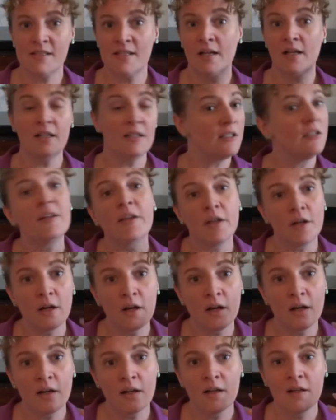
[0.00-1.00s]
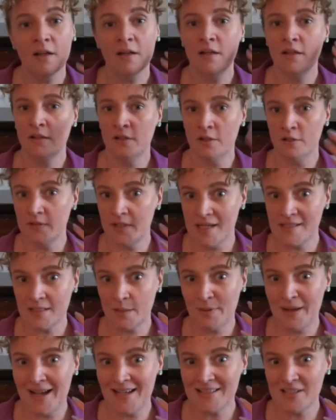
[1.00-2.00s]
to clear your nasal
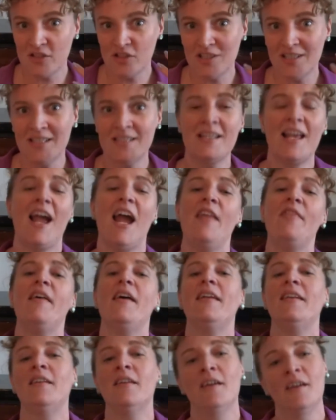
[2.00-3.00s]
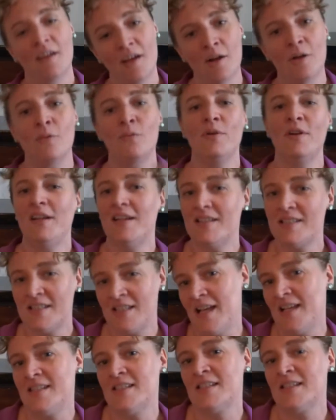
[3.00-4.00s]
passages and then
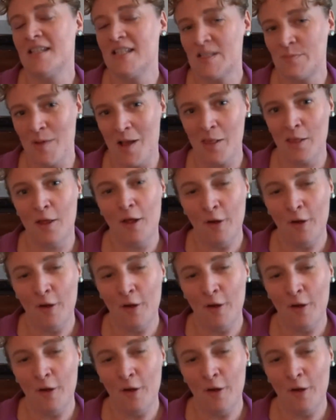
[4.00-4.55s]
reassess the smell